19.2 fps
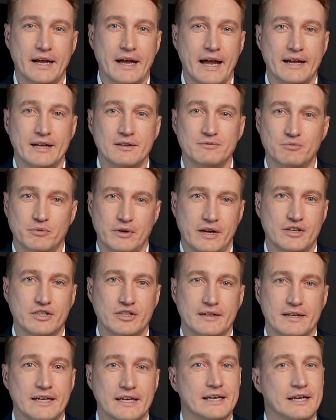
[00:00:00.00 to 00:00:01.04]
and
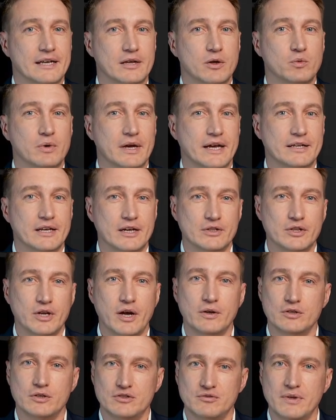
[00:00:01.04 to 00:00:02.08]
inflation eating away their
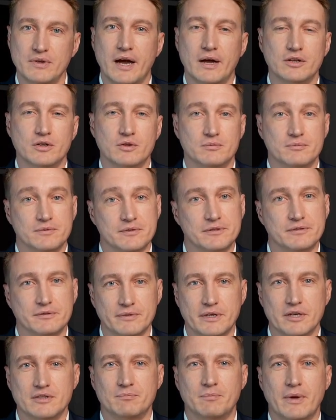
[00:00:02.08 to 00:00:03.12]
dollar's value,
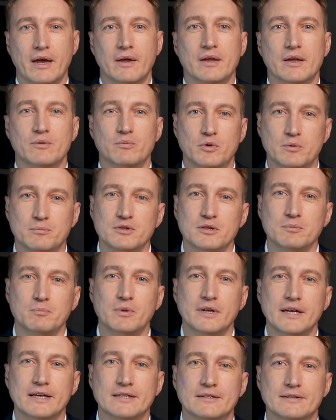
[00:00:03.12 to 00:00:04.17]
there's barely room to
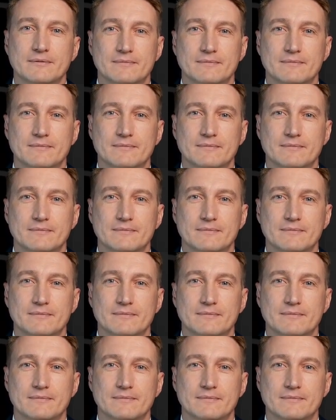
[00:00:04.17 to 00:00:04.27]
breathe.